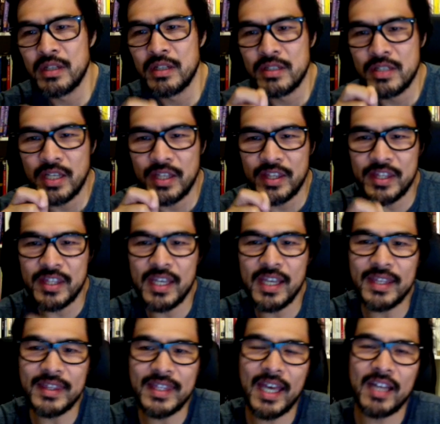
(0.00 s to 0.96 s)
to
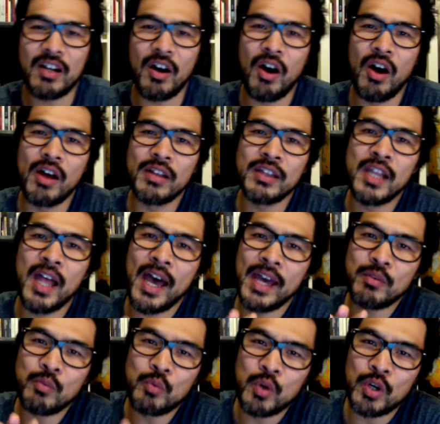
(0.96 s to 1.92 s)
think that
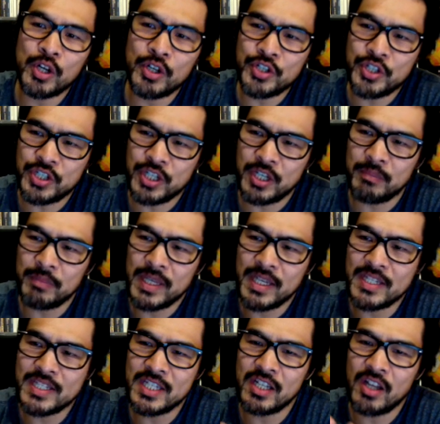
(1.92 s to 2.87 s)
online worship
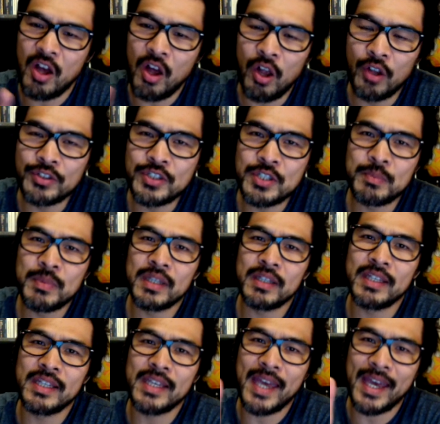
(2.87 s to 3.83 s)
is an
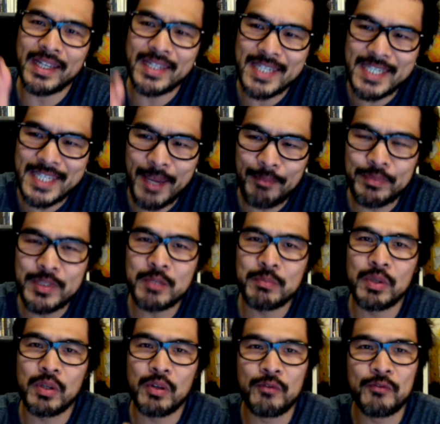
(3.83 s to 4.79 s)
ultimately
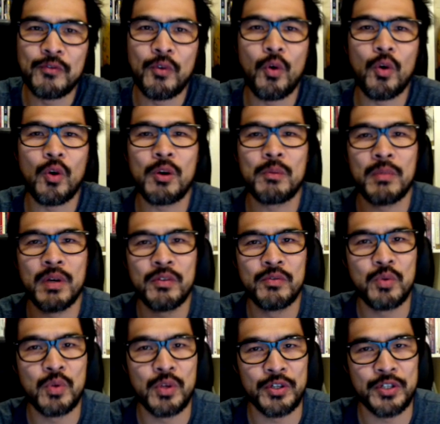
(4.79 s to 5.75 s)
acceptable form of
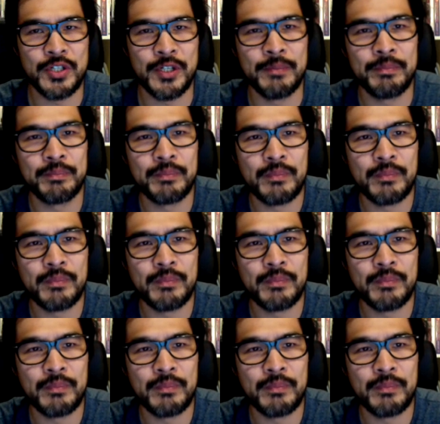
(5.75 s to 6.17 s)
worship.